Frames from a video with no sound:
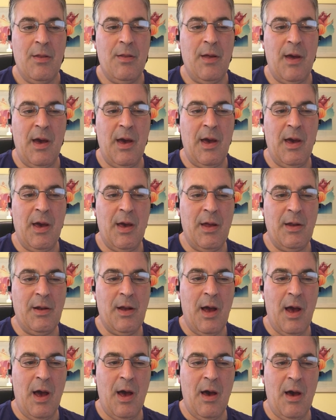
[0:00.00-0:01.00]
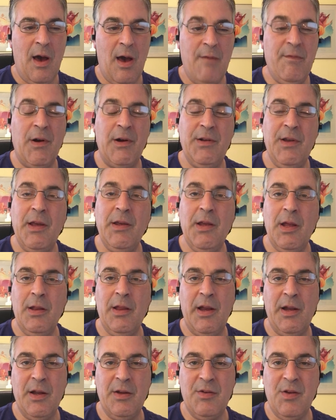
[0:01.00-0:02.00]
that I've
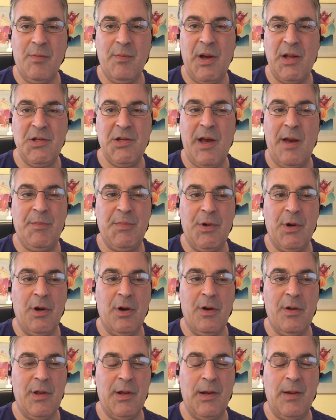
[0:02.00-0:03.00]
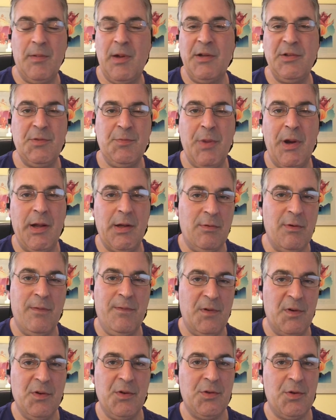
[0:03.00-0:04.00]
articulated to my chapter that I'm not spreading
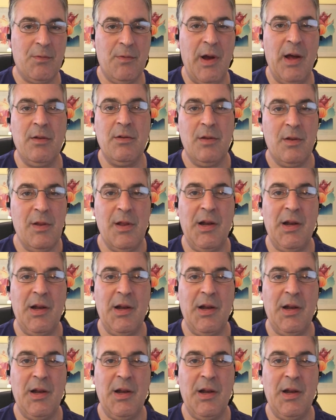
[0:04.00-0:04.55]
referrals around,